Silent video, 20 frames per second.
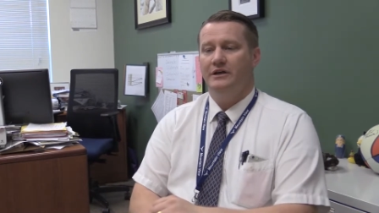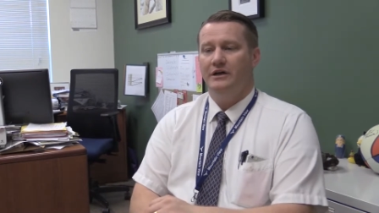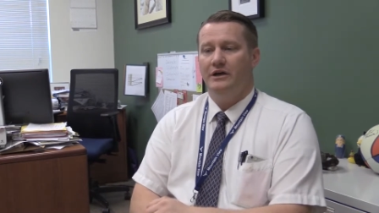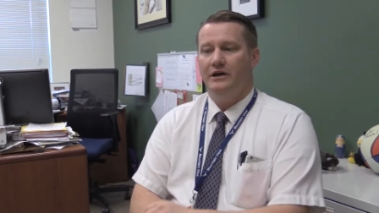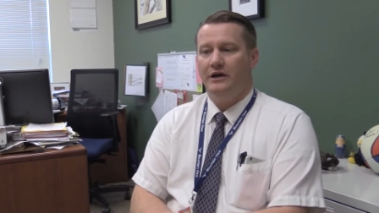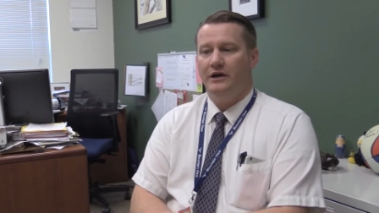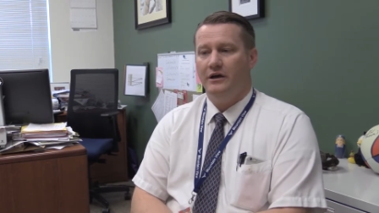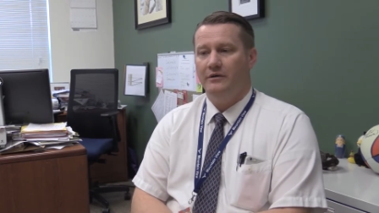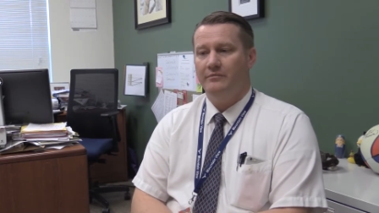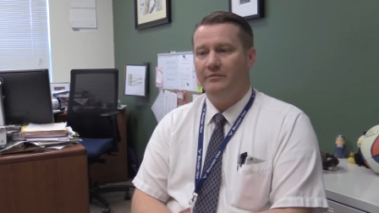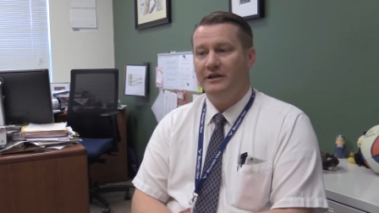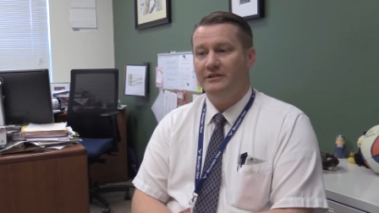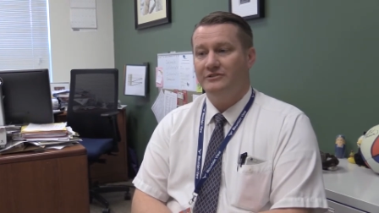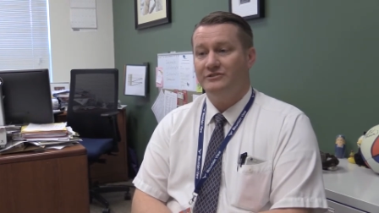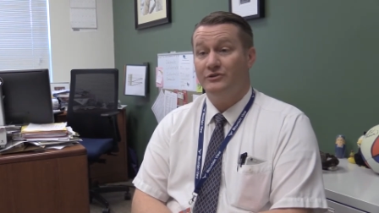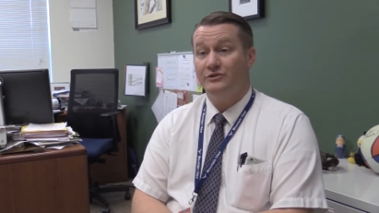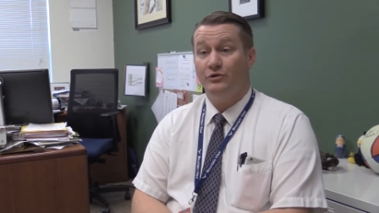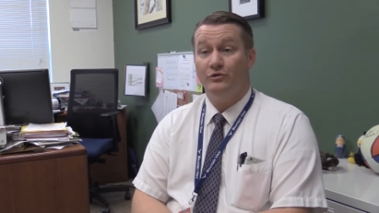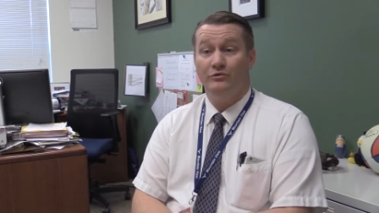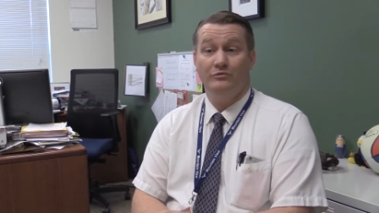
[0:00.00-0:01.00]
And
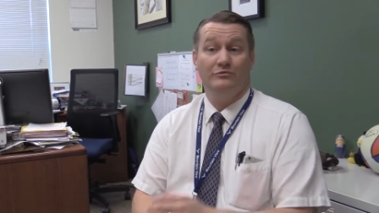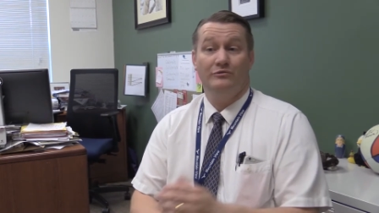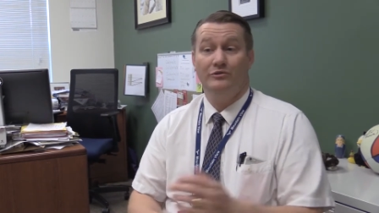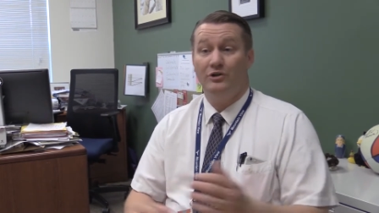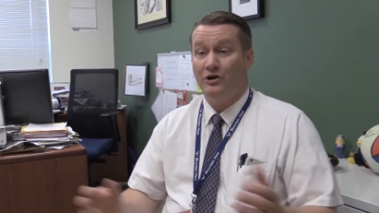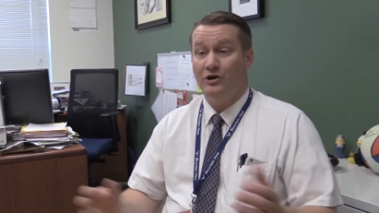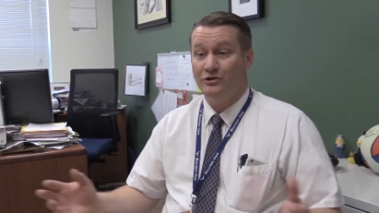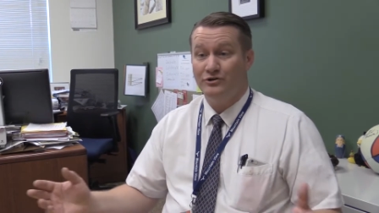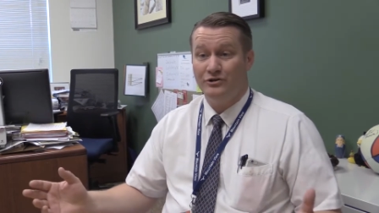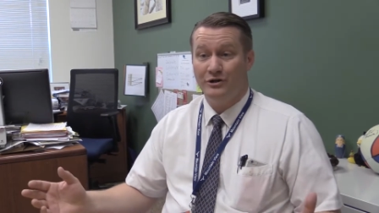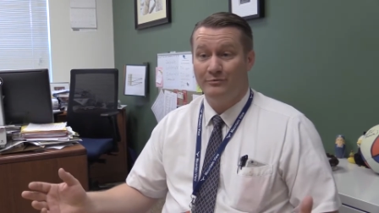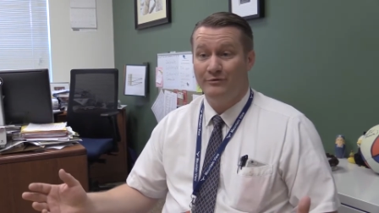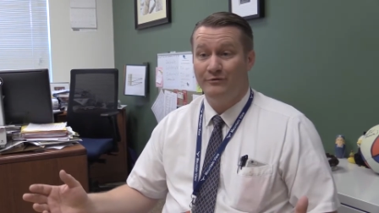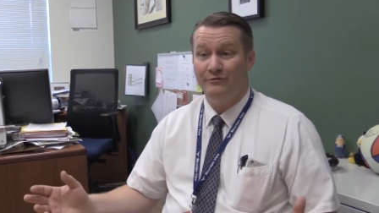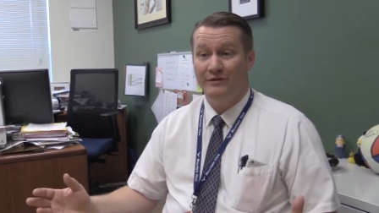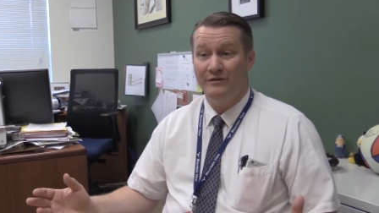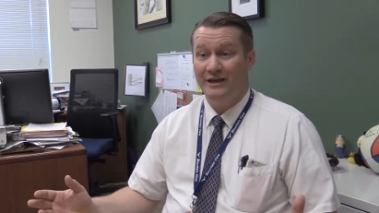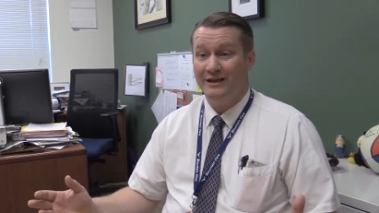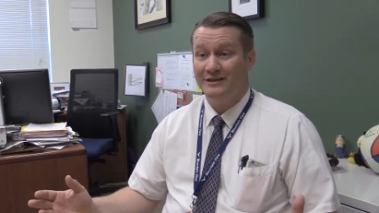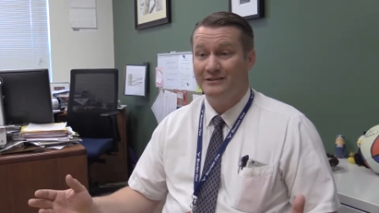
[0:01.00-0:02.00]
so long-term
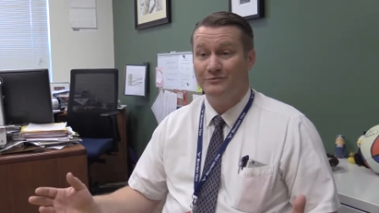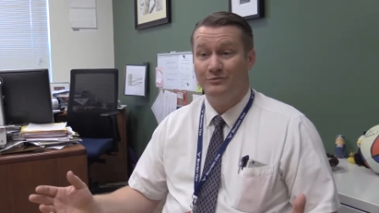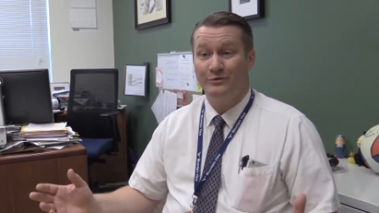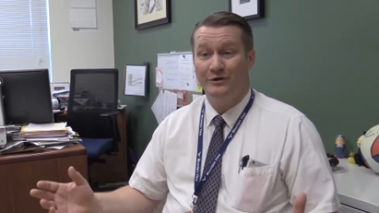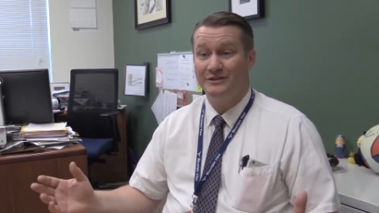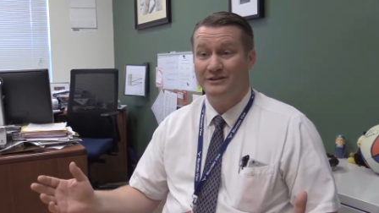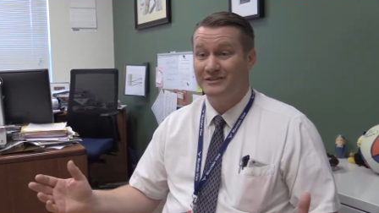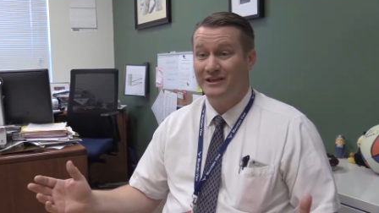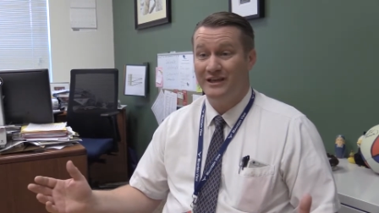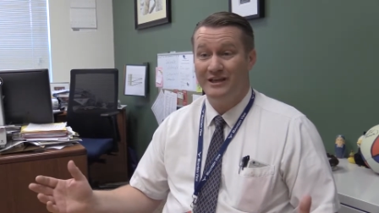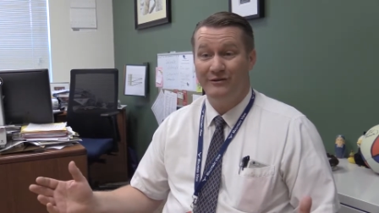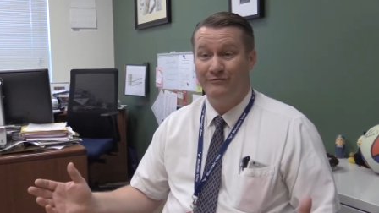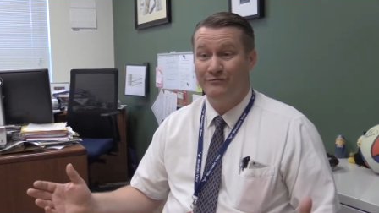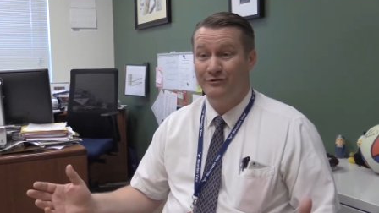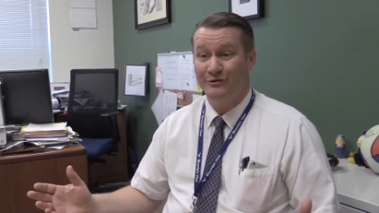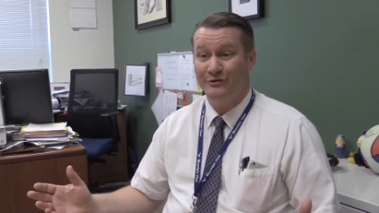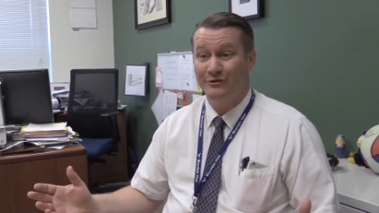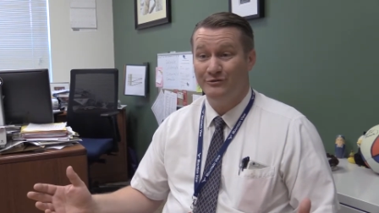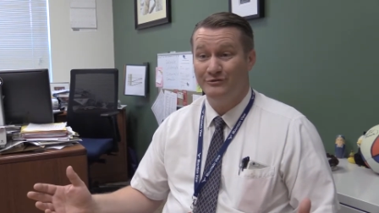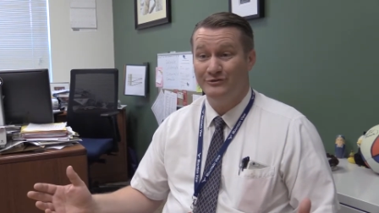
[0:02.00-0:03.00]
effects, we're excited
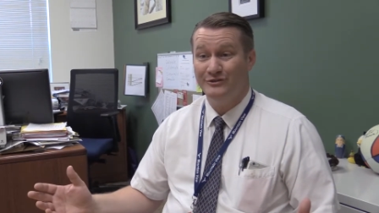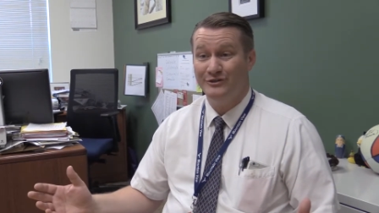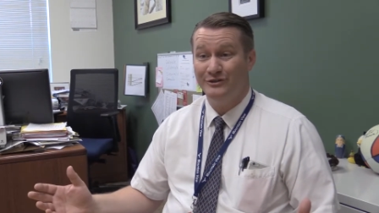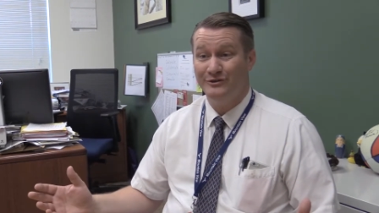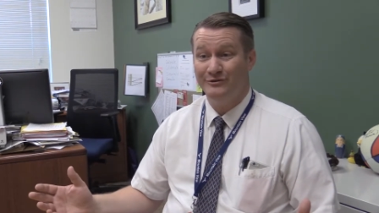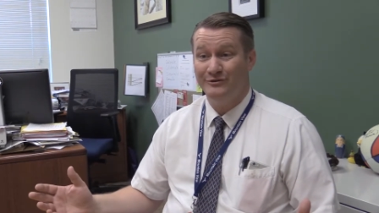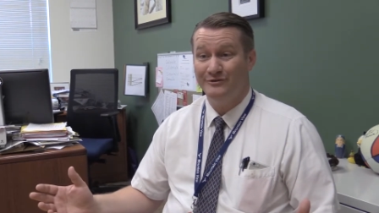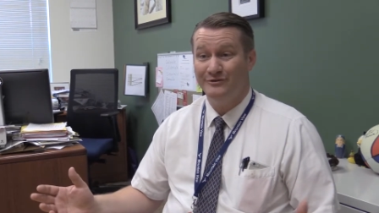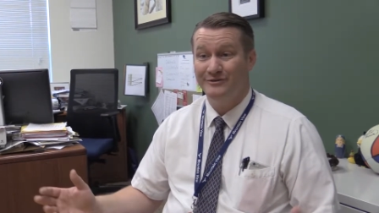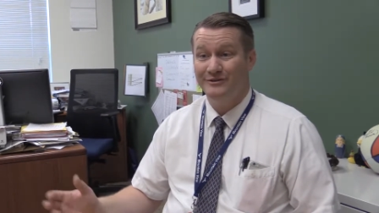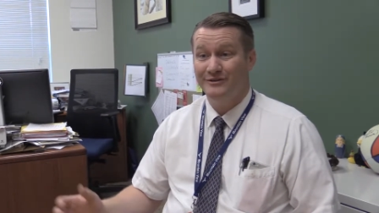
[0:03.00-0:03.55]
for those too.